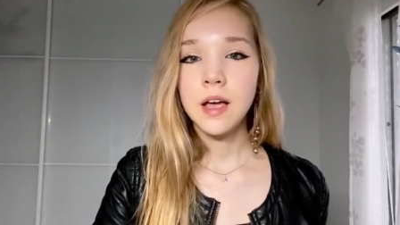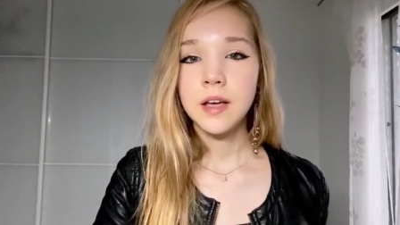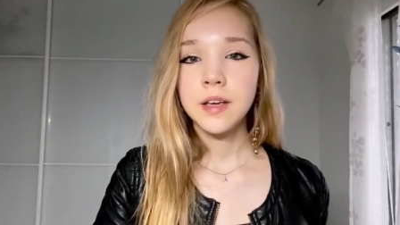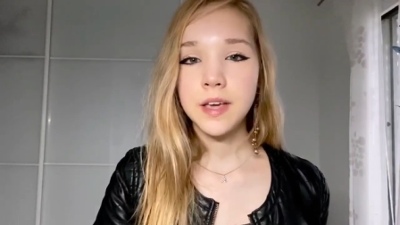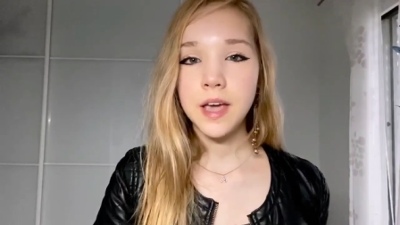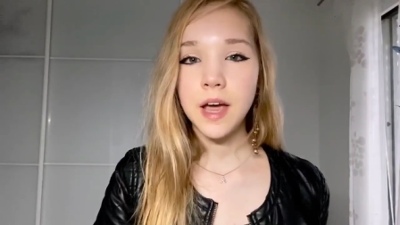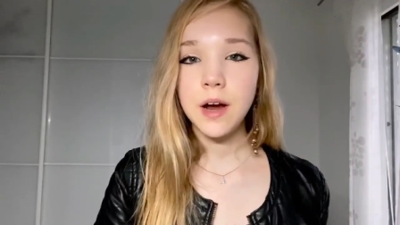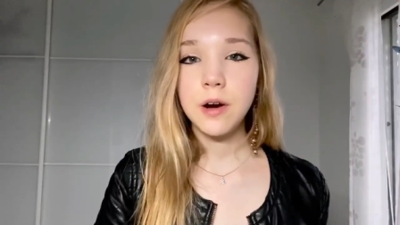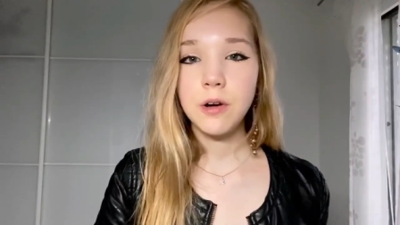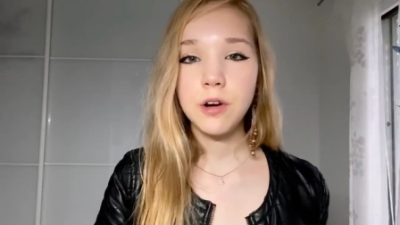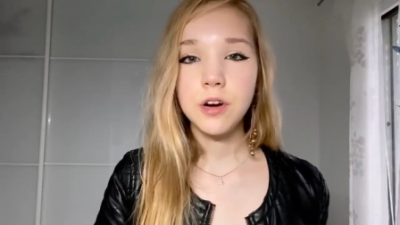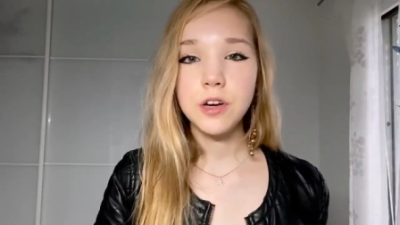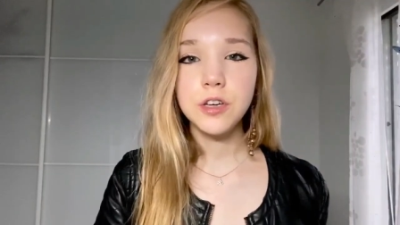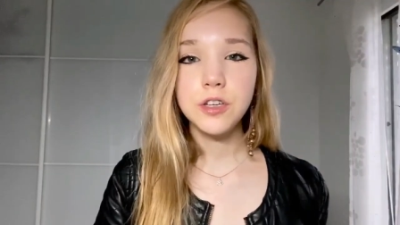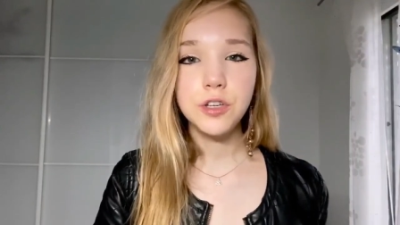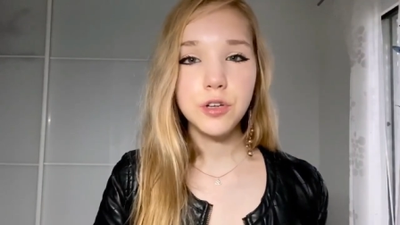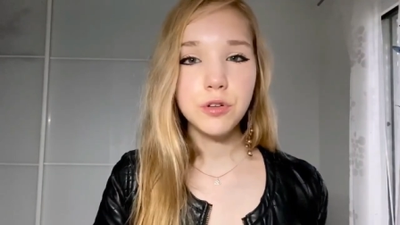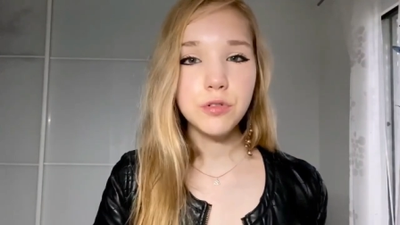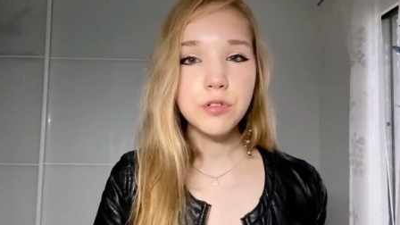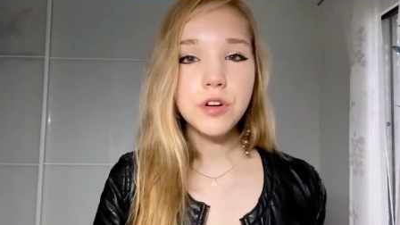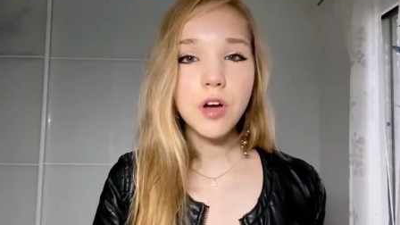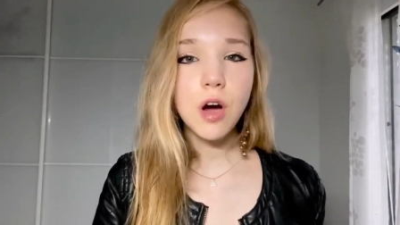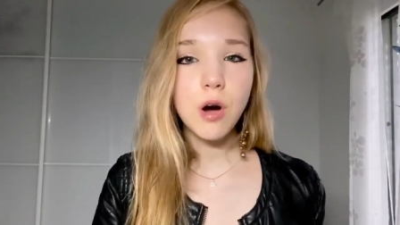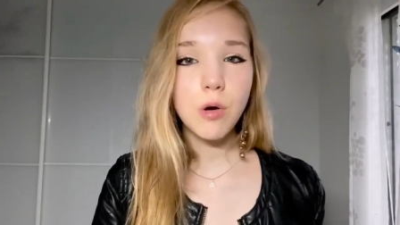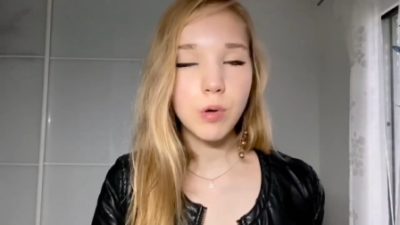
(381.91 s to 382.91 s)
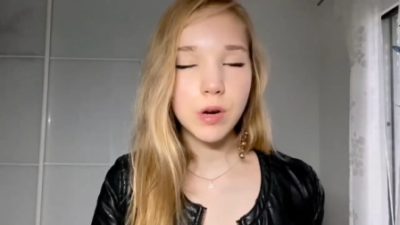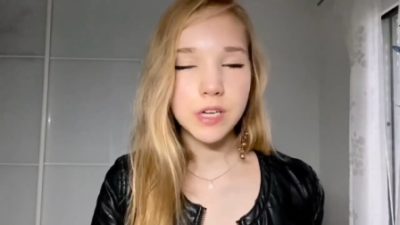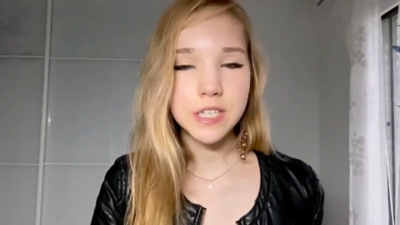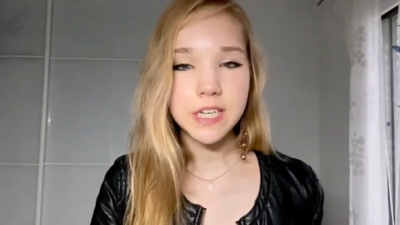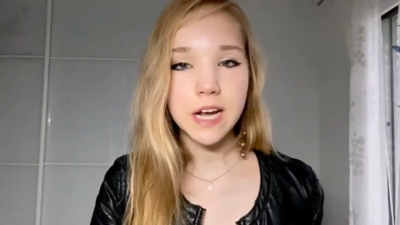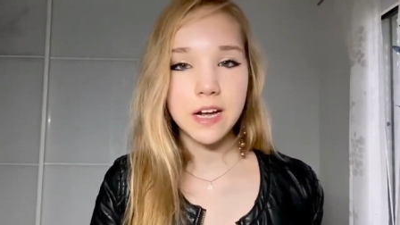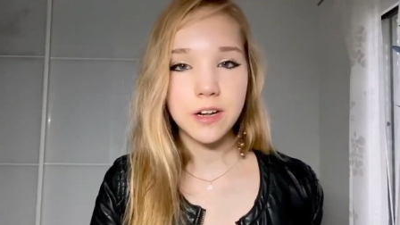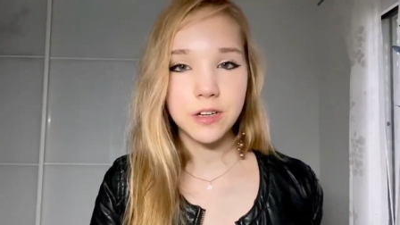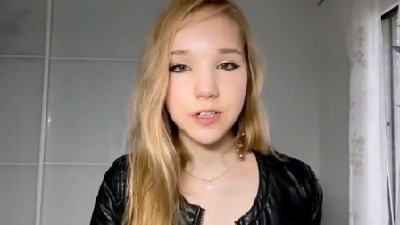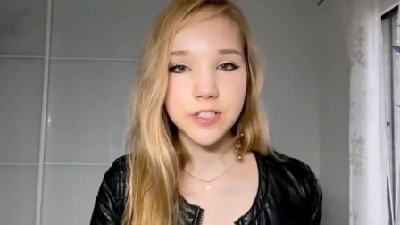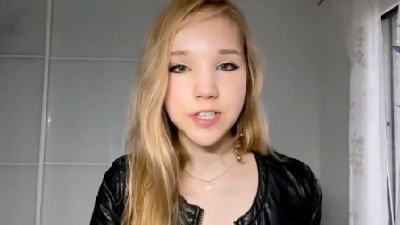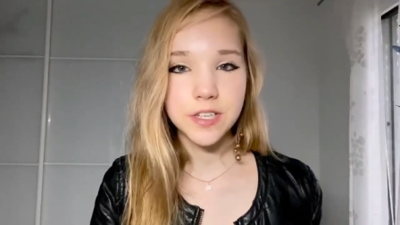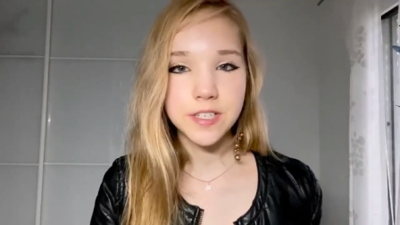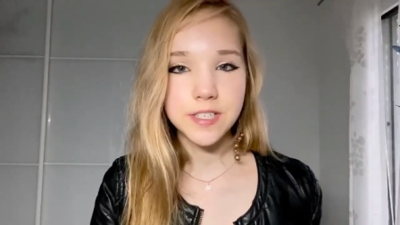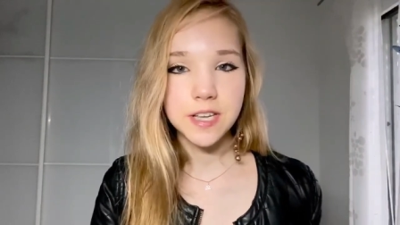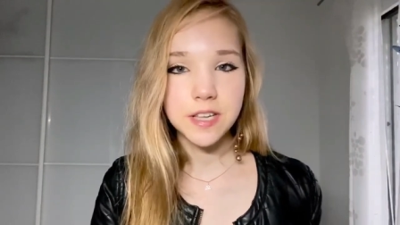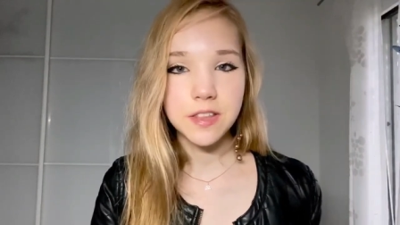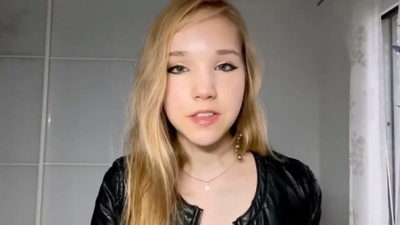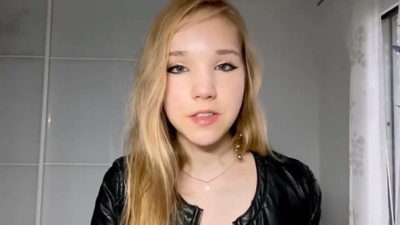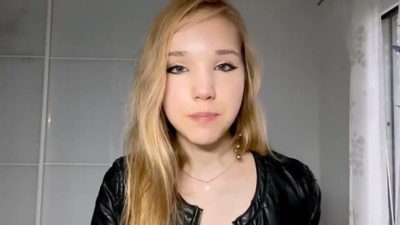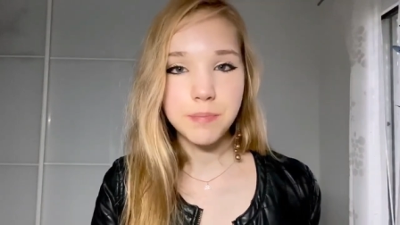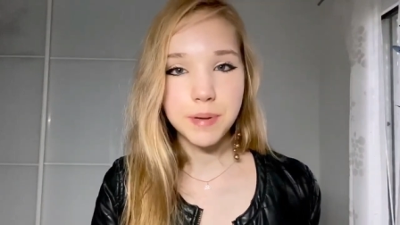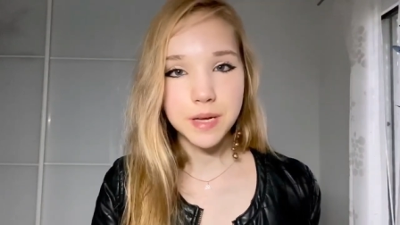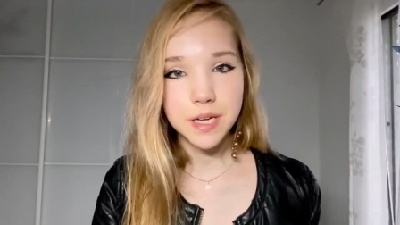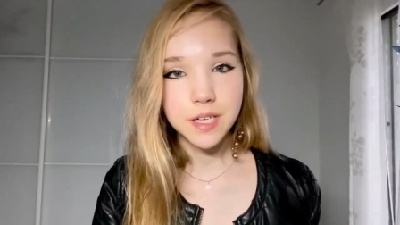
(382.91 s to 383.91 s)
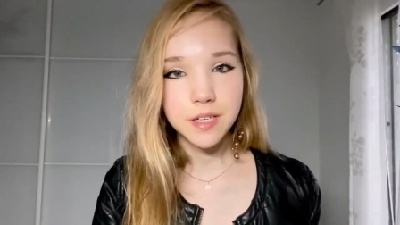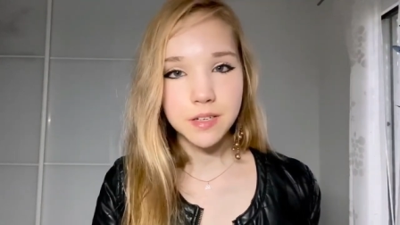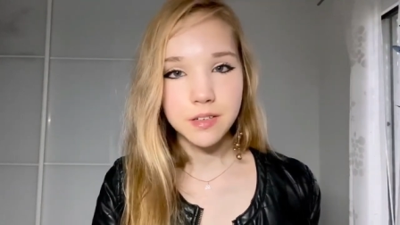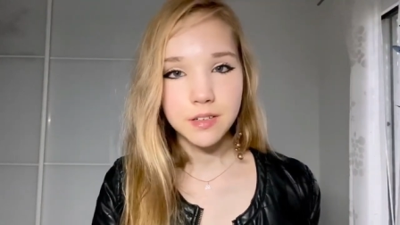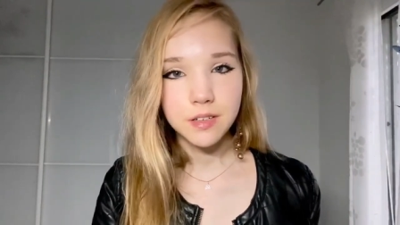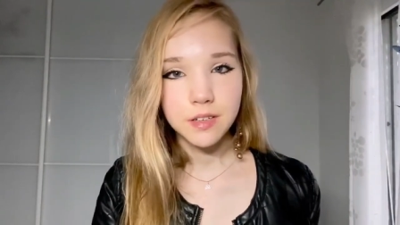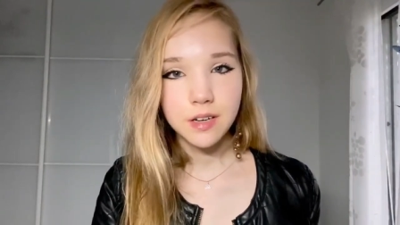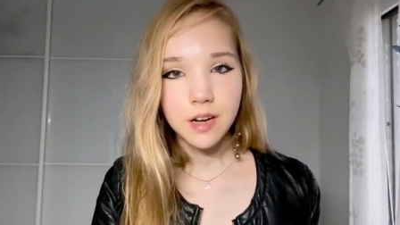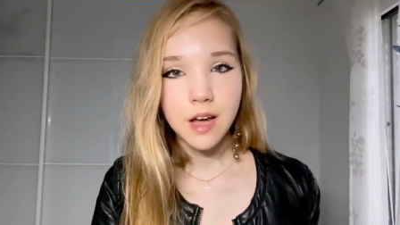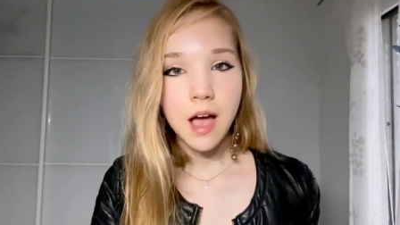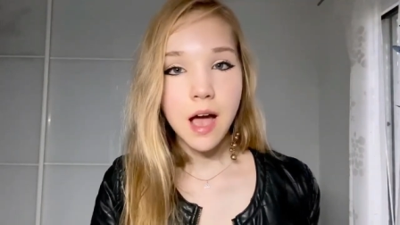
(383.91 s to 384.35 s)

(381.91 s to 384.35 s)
Karen, you know what else is in the bin?